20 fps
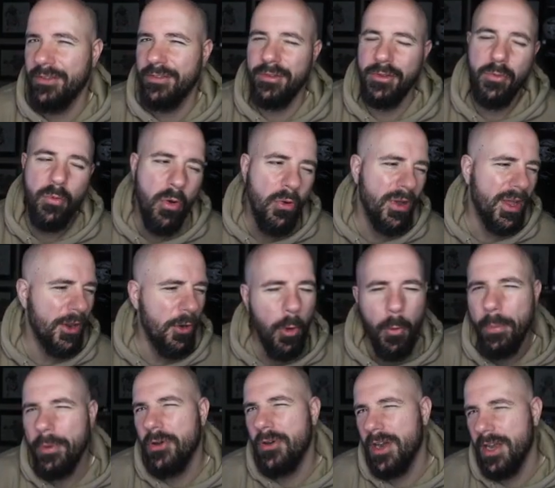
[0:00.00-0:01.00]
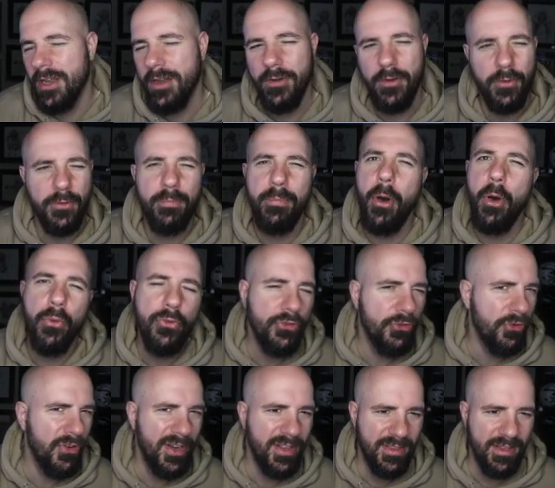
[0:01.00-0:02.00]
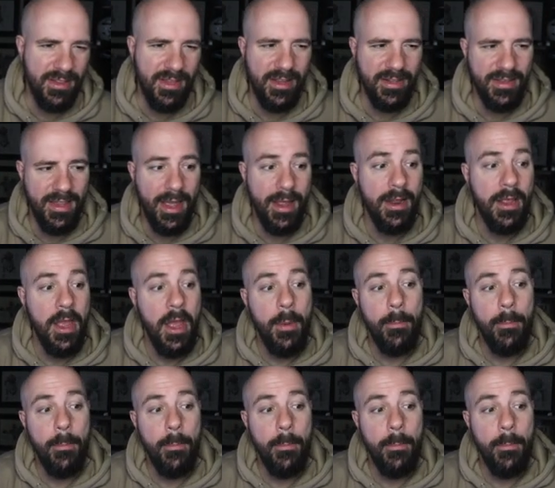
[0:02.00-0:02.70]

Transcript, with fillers: so he won't get open on any of those posts or anything like that.